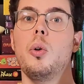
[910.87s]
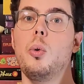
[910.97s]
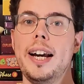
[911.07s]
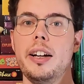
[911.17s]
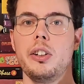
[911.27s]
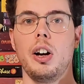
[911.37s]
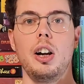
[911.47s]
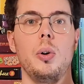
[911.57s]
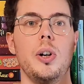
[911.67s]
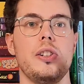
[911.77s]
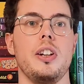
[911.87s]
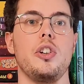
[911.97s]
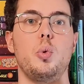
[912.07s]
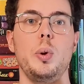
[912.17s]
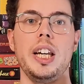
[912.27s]
Ragged Hollow is an
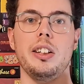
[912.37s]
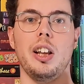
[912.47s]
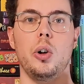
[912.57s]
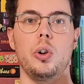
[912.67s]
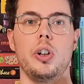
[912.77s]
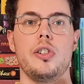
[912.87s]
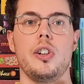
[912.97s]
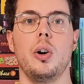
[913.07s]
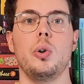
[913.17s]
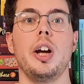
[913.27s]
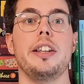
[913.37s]
intriguing town on its own,